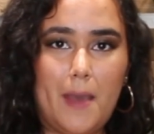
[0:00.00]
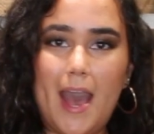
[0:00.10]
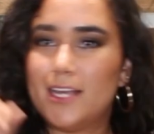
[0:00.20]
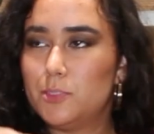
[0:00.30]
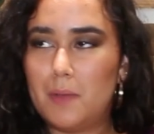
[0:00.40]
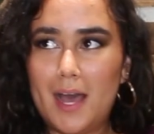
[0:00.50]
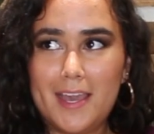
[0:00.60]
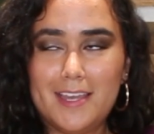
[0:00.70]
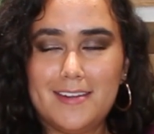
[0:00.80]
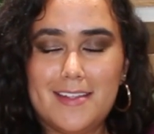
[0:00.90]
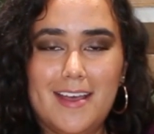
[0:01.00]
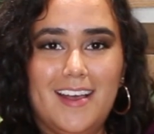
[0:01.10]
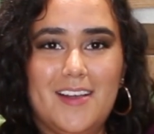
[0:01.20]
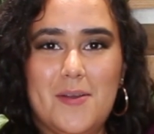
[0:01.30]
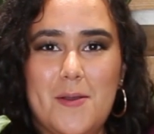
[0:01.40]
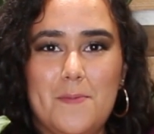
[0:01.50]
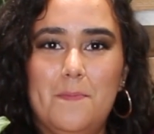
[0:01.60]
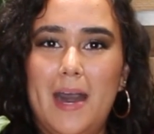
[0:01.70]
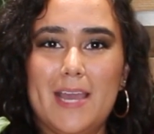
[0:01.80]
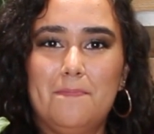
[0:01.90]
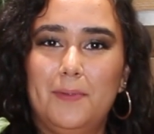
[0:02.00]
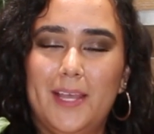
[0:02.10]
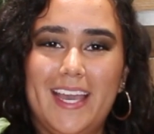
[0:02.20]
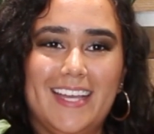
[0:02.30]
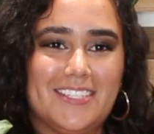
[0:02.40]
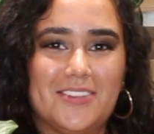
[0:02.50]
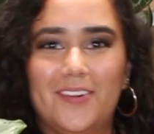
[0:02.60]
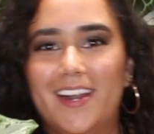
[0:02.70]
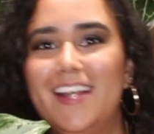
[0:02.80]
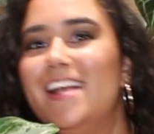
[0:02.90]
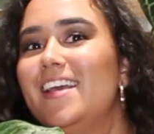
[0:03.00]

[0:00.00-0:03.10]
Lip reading: pass by and buy a plant, or,